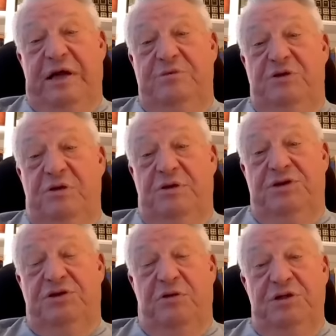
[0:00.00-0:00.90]
it absolutely
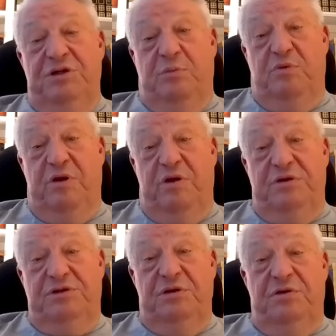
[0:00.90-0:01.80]
destroys the
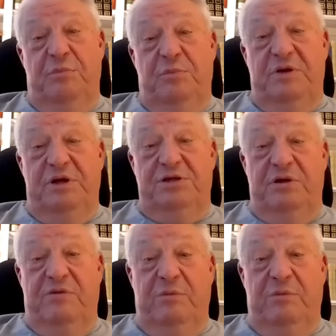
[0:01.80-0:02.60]
preterist interpretation